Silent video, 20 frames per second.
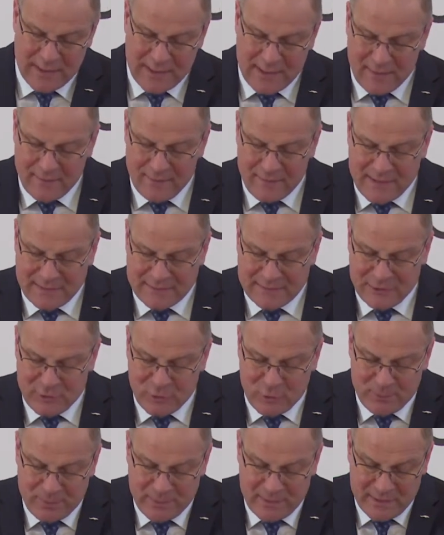that the
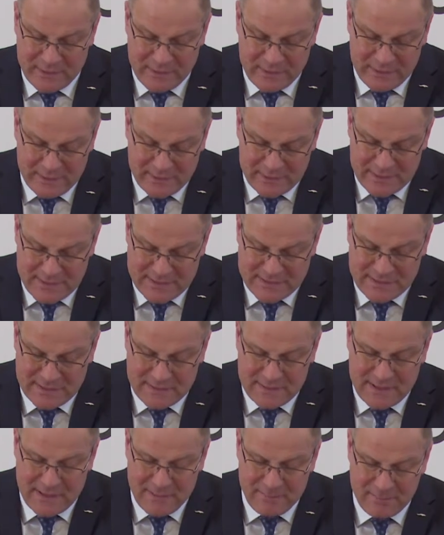European Year has an
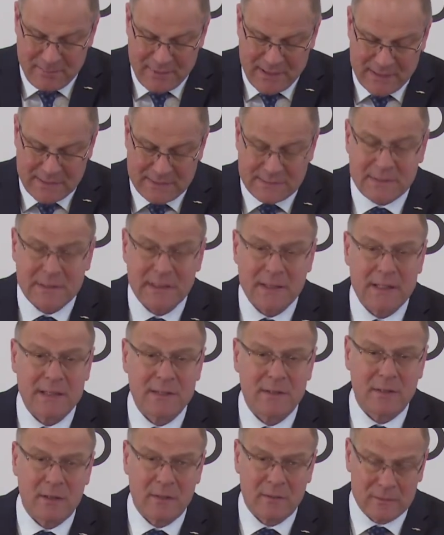impact in
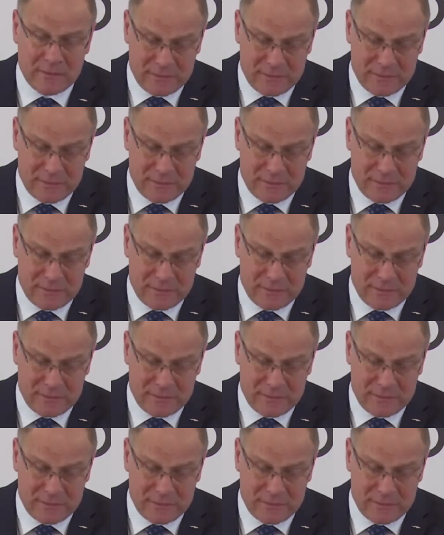the long